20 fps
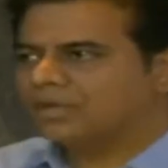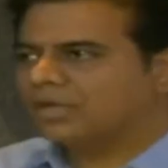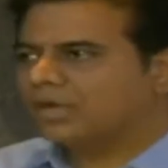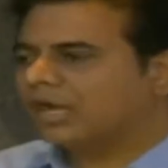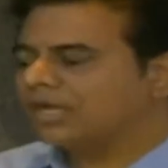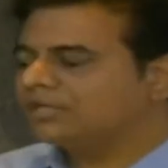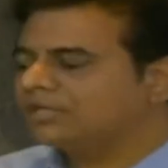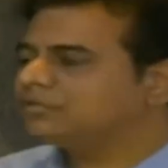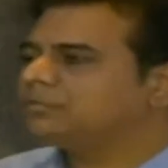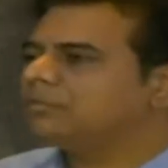
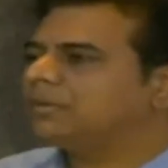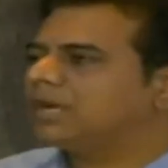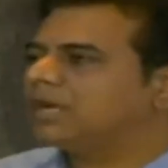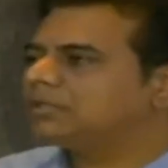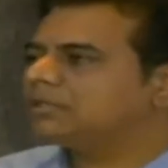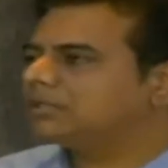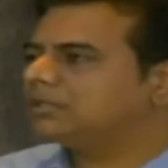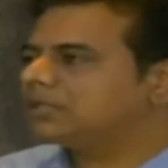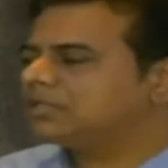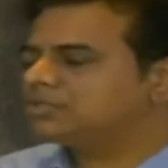
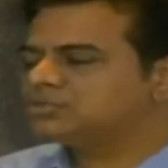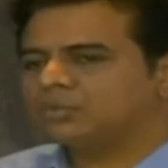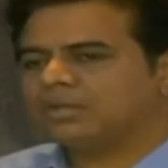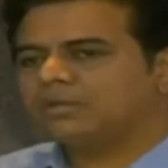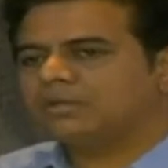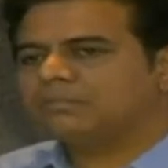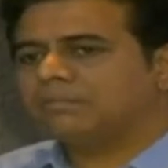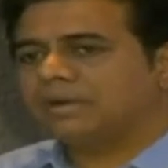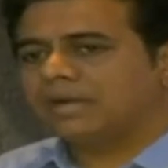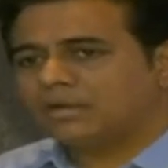Hyderabad is
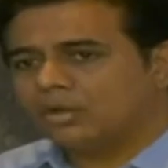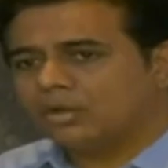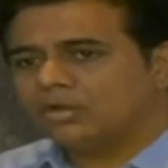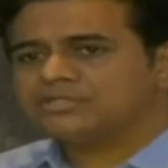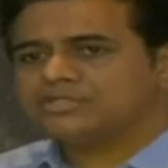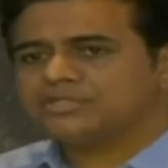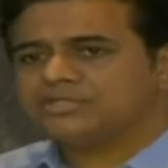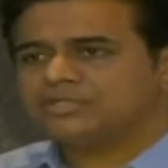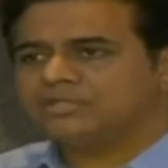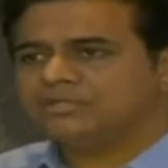where
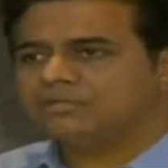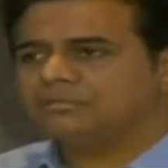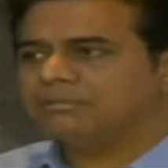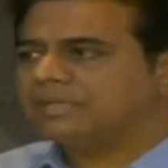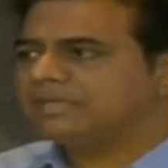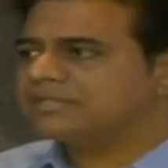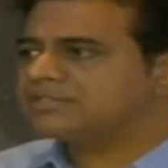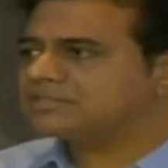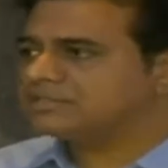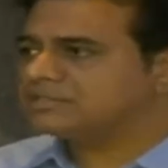biology
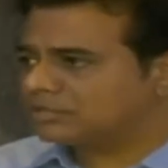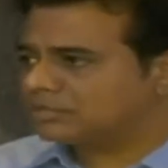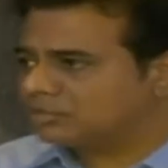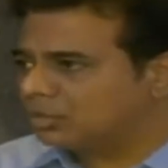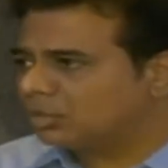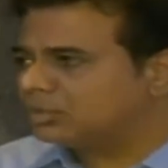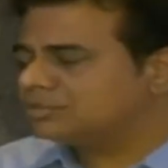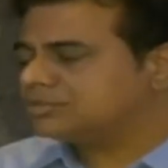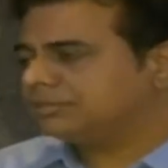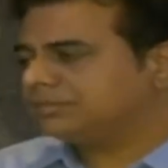meets
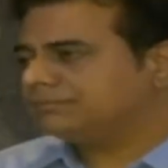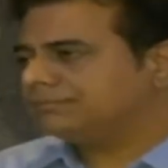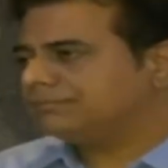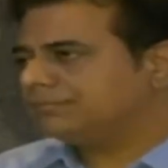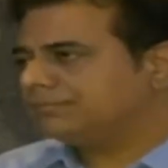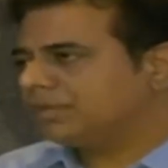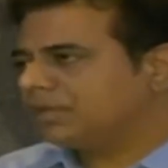technology.